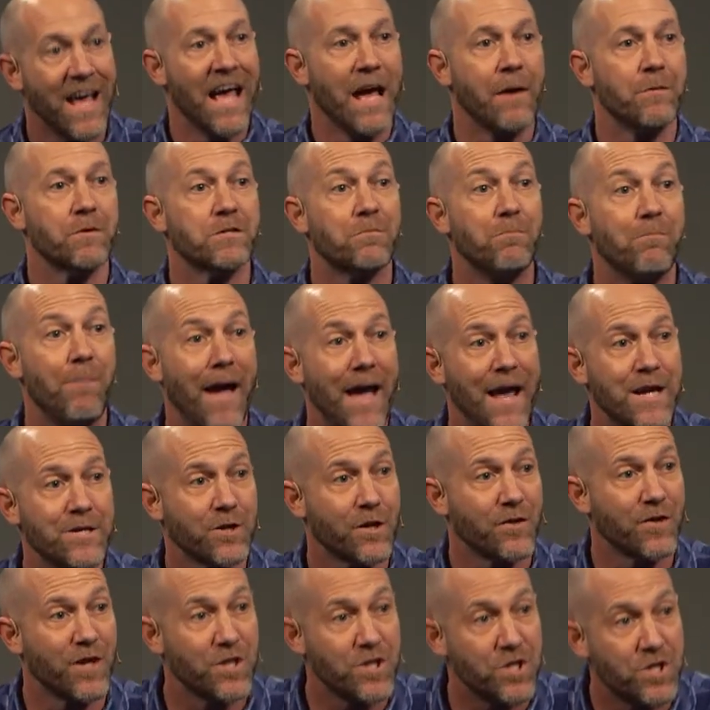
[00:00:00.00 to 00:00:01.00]
It was based
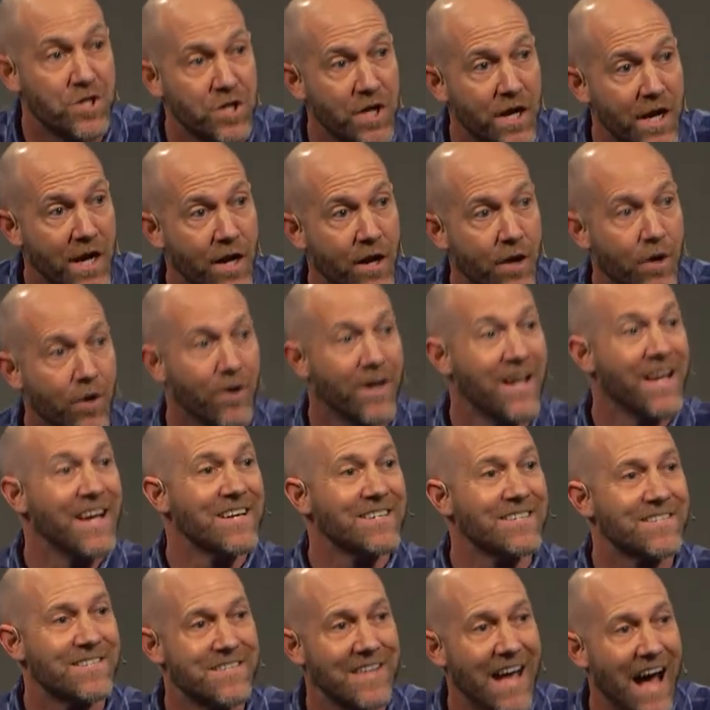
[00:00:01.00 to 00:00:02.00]
on the sheer
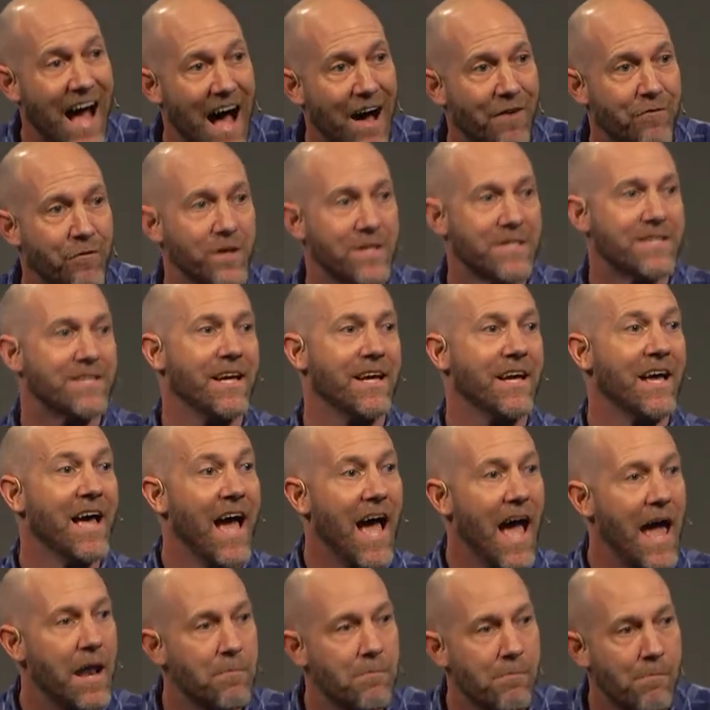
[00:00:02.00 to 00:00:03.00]
sovereignty
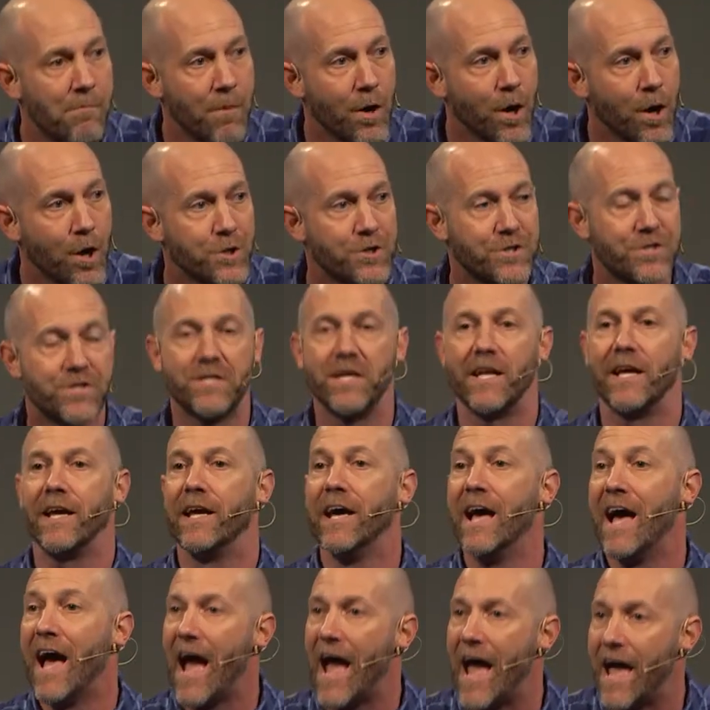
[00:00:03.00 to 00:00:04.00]
and mercy
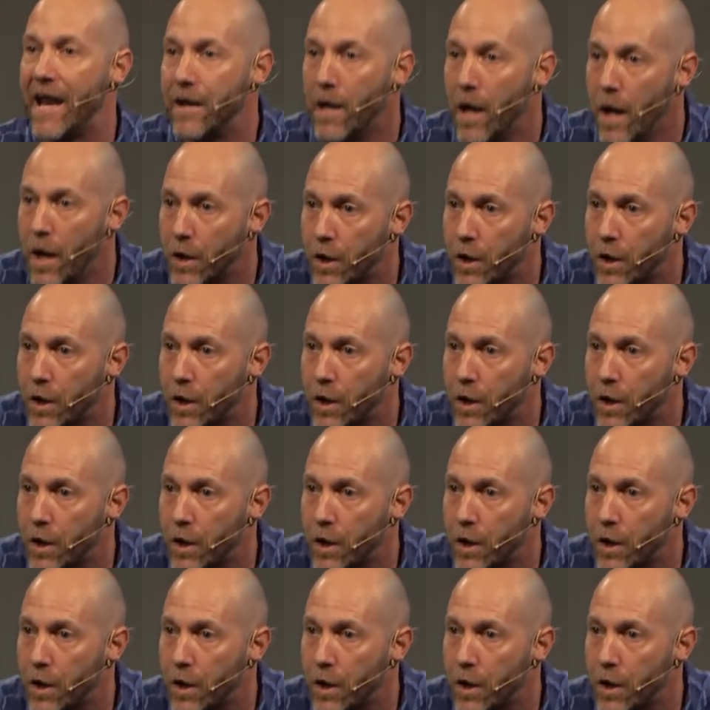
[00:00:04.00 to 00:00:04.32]
and